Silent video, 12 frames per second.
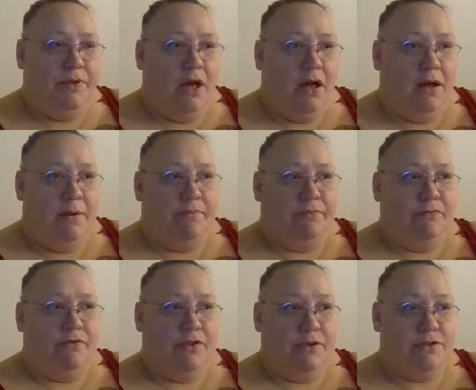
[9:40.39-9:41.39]

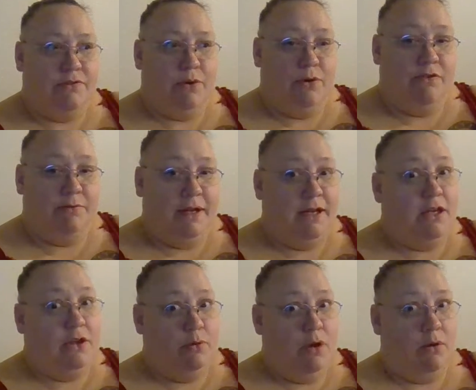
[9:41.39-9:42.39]
For those of you who have played it,
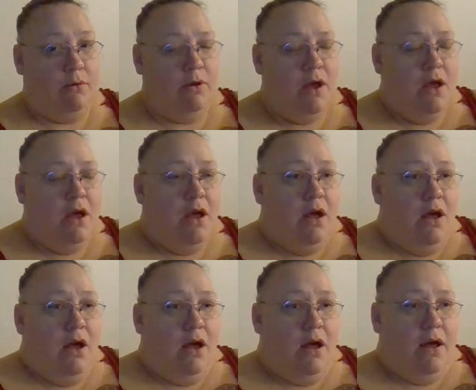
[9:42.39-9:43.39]
you know.
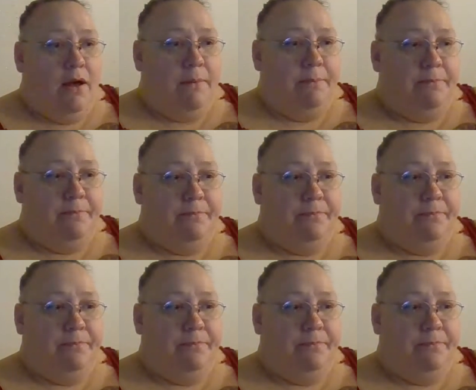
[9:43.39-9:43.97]
Um,